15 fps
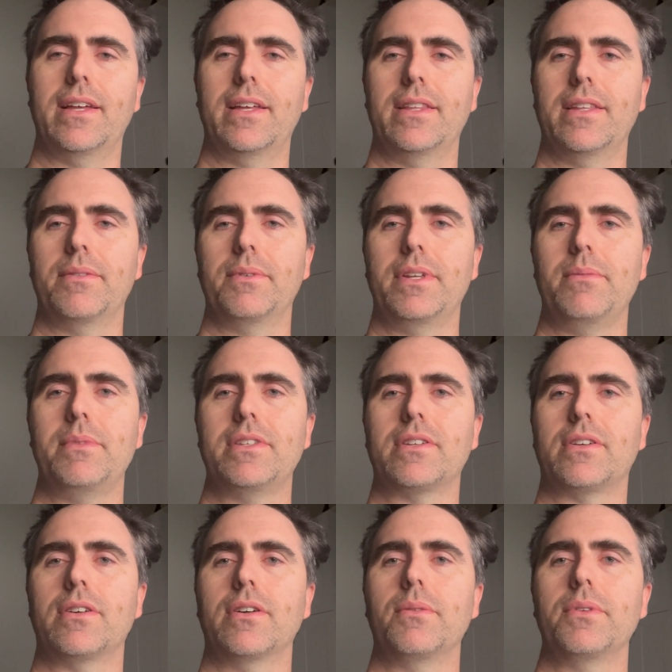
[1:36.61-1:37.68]
And then when he meets a
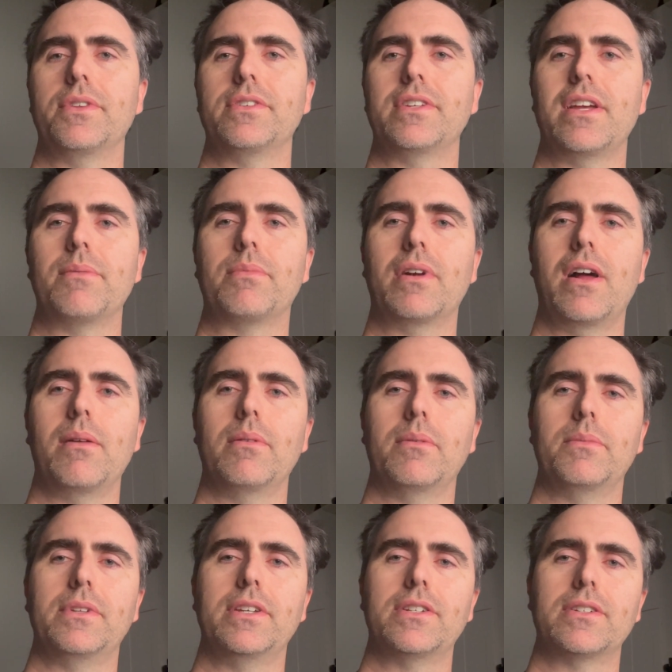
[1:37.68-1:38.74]
girl with the same problem,
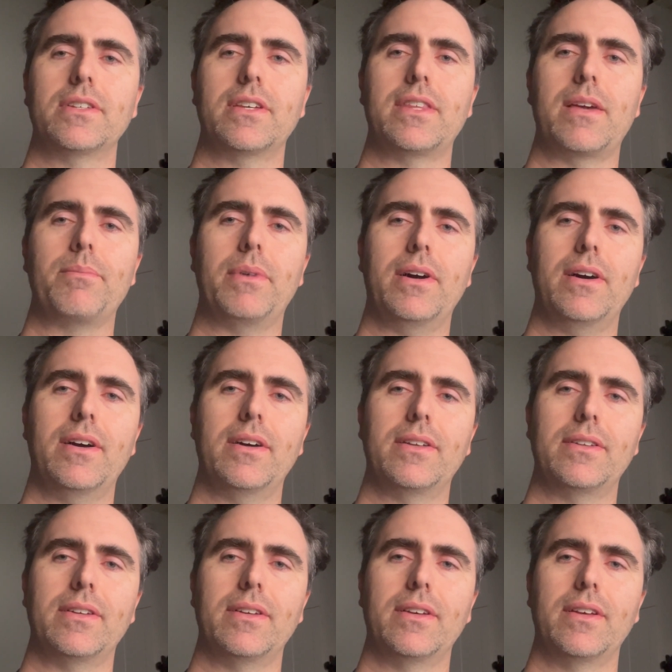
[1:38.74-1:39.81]
initially they
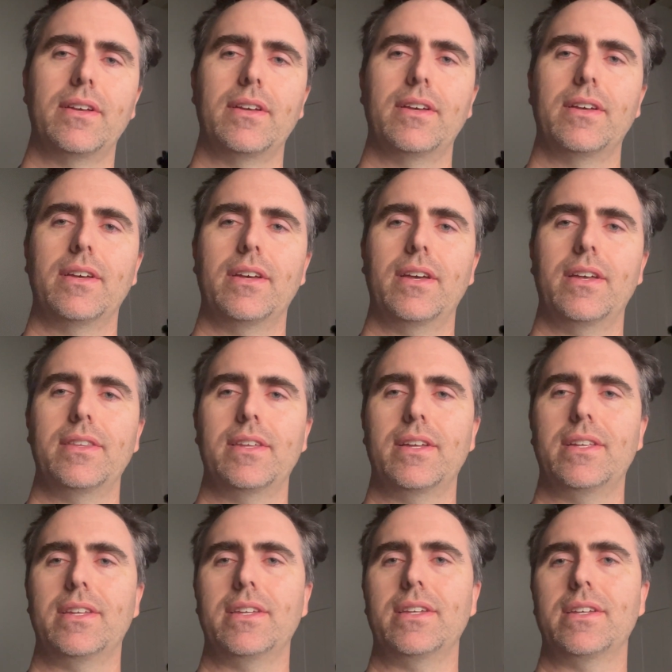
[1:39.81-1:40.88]
bond, and
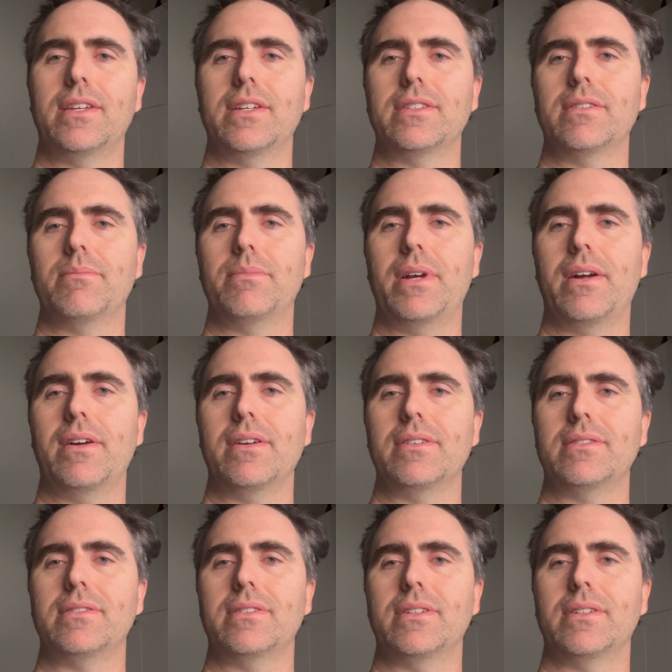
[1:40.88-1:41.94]
then he gets
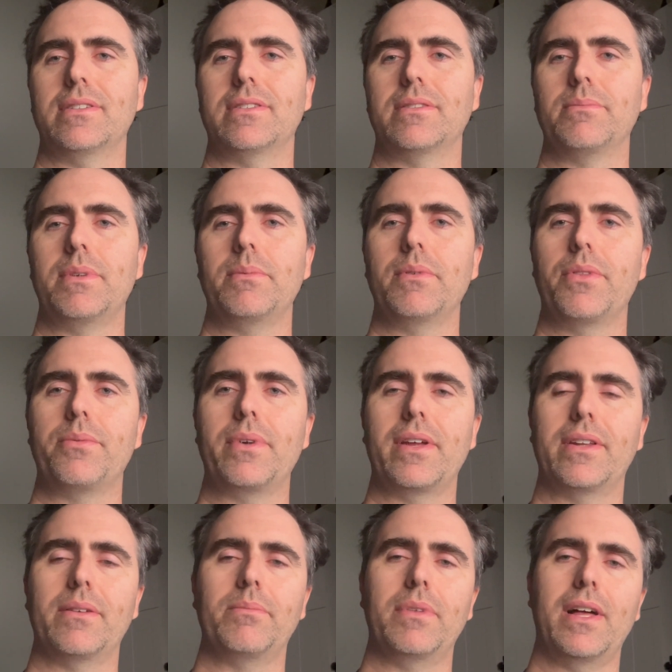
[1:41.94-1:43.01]
embarrassed, and some people threaten
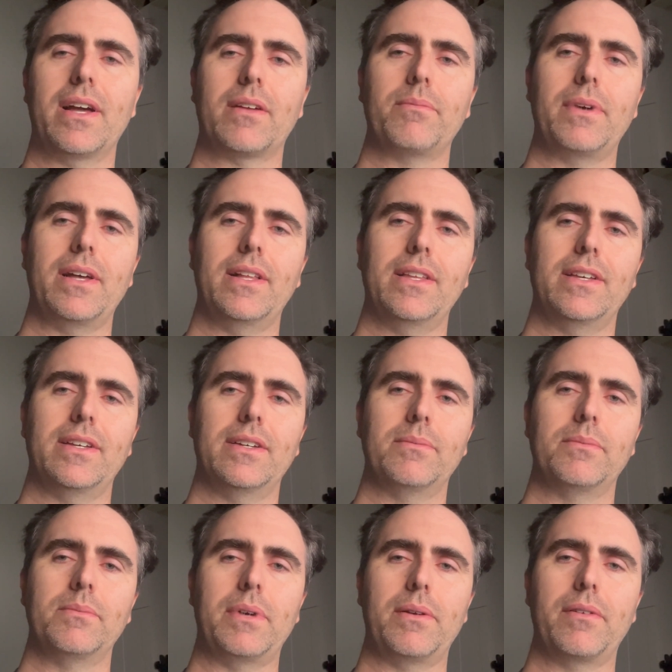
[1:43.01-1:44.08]
to blackmail
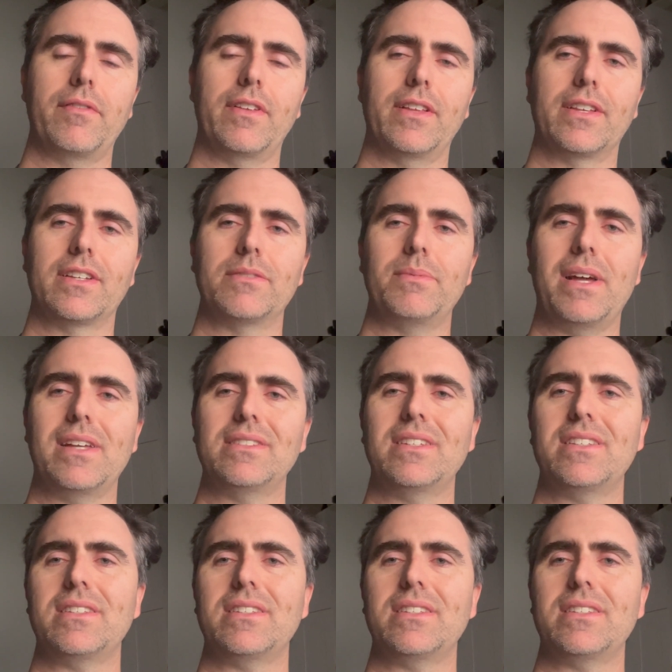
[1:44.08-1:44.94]
him by revealing his past.